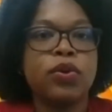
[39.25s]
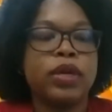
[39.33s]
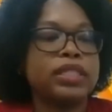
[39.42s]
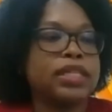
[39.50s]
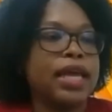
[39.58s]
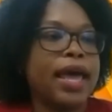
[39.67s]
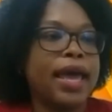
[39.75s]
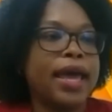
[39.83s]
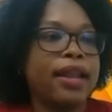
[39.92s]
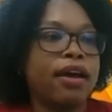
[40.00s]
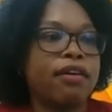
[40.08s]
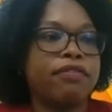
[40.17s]
who is the
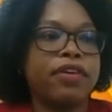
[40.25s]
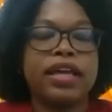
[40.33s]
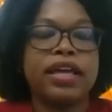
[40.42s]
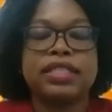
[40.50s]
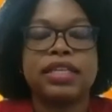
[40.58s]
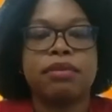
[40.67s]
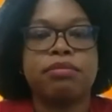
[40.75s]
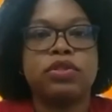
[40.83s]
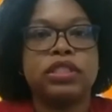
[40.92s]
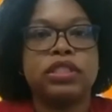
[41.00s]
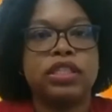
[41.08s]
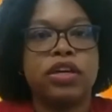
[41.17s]
head of
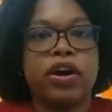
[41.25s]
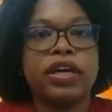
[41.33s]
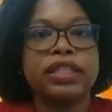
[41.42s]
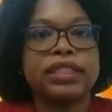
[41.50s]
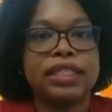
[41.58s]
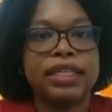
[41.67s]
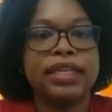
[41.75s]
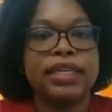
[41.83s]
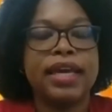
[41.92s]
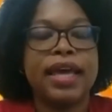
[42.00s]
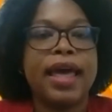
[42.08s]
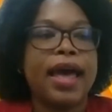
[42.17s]
SWTRC,